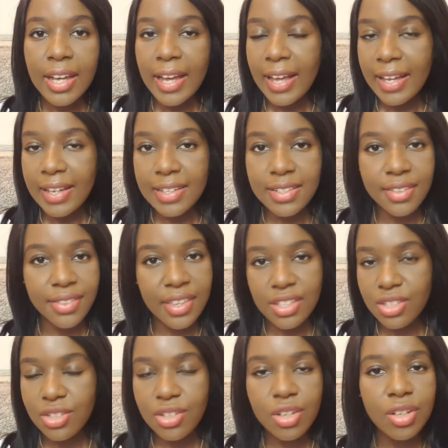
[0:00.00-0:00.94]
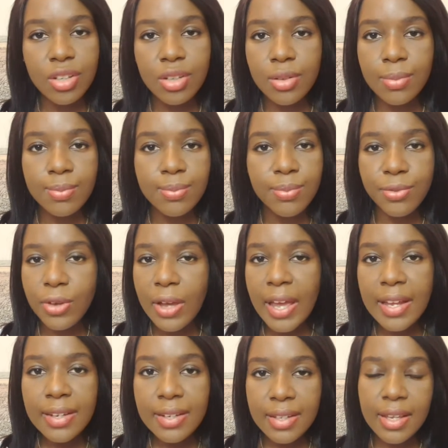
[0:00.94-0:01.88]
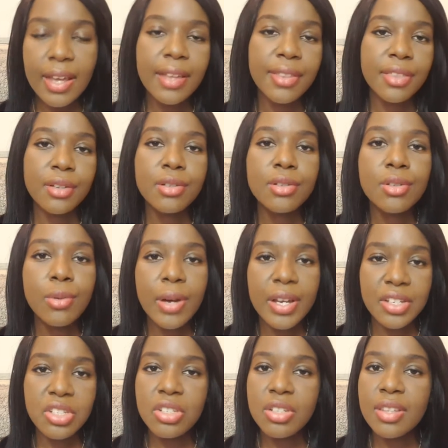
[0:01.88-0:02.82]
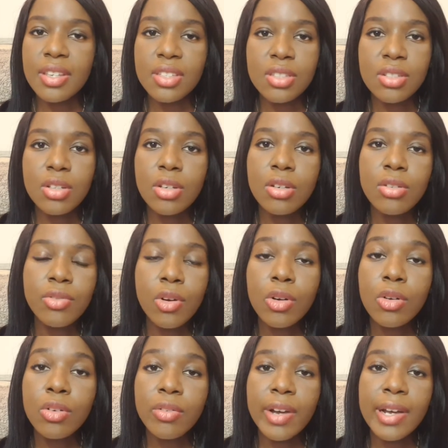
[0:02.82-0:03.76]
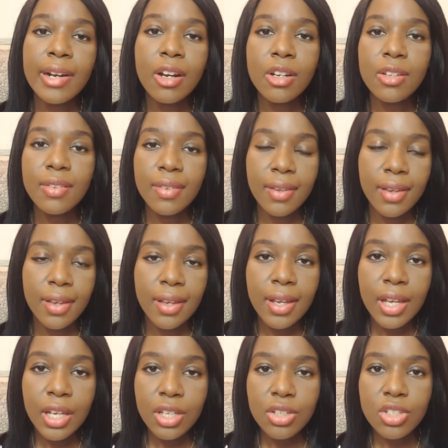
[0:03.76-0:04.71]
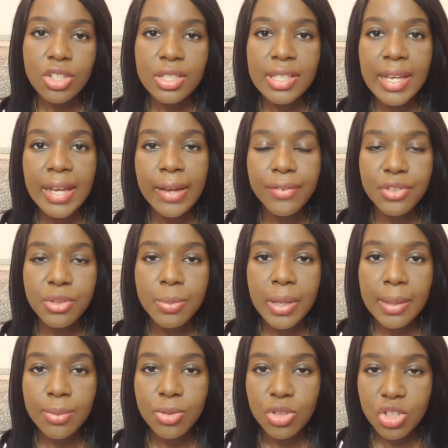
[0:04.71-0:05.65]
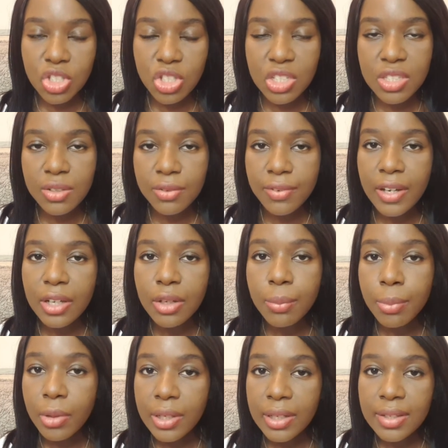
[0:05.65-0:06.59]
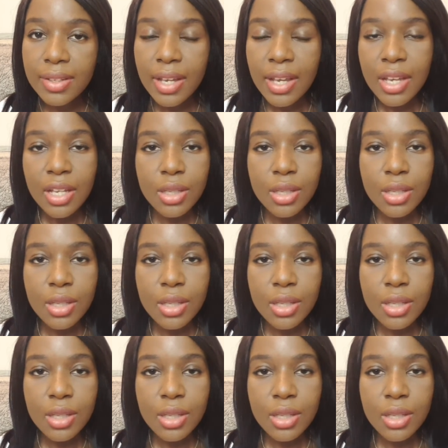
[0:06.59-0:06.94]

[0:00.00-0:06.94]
And there's no, for any ethical question, there's no wrong or right answer. You just have to be able to justify your point.